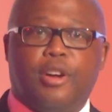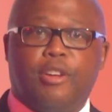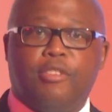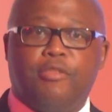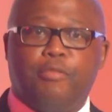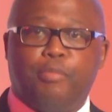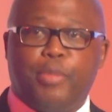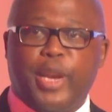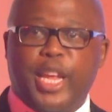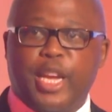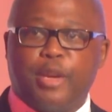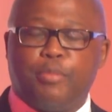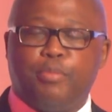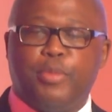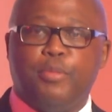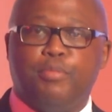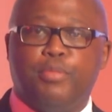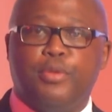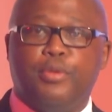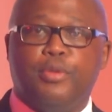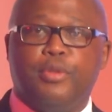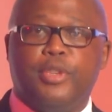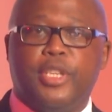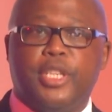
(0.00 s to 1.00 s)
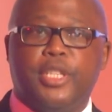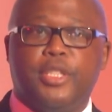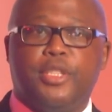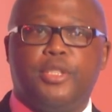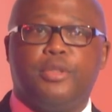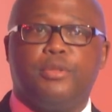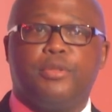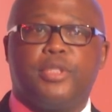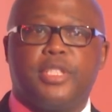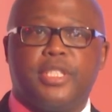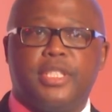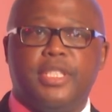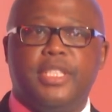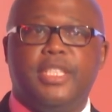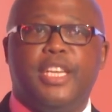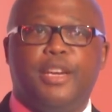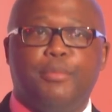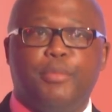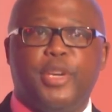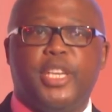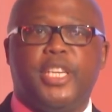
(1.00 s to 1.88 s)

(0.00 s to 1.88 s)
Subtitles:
of black people into senior